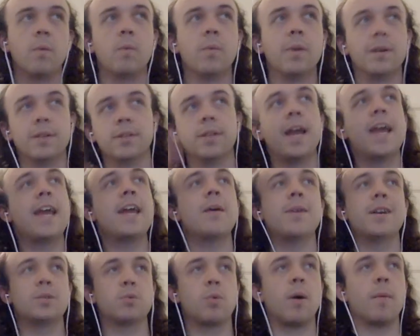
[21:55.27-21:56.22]
well,
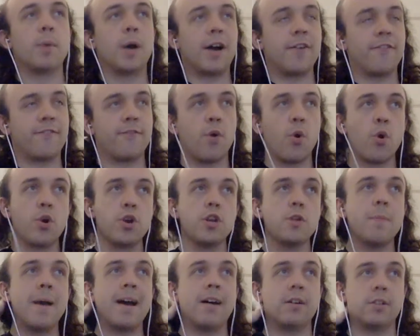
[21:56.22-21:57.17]
AOS 1, but 4
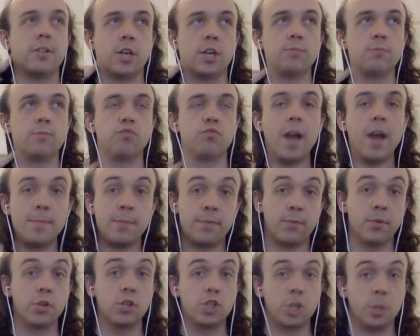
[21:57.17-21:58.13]
new battle tomes right
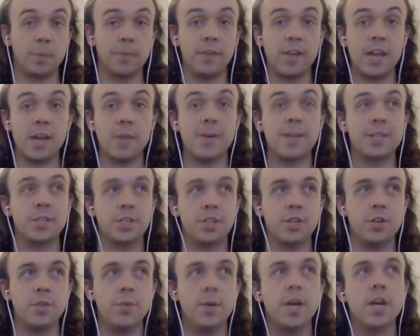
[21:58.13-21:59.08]
before the drop of AOS
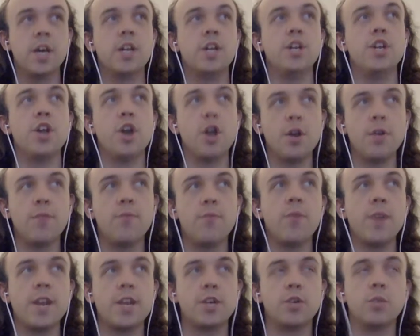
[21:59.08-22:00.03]
2, none of
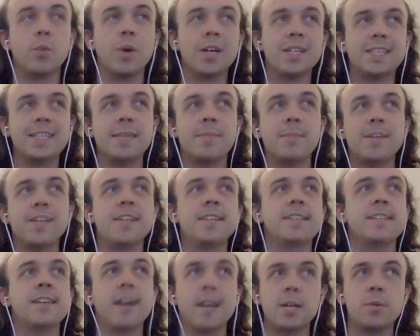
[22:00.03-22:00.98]
which, whilst they'd been
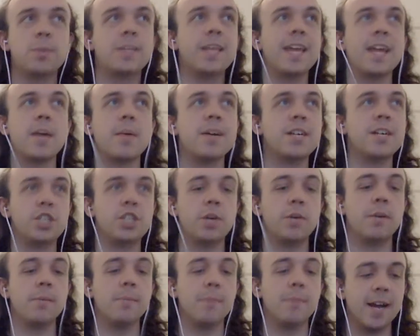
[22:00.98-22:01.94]
designed with AOS 2
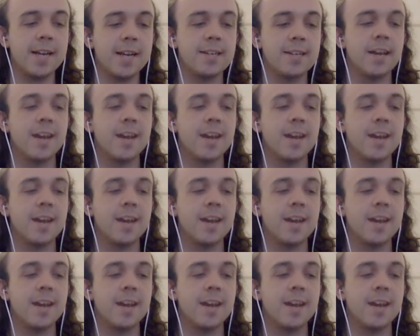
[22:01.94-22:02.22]
in mind,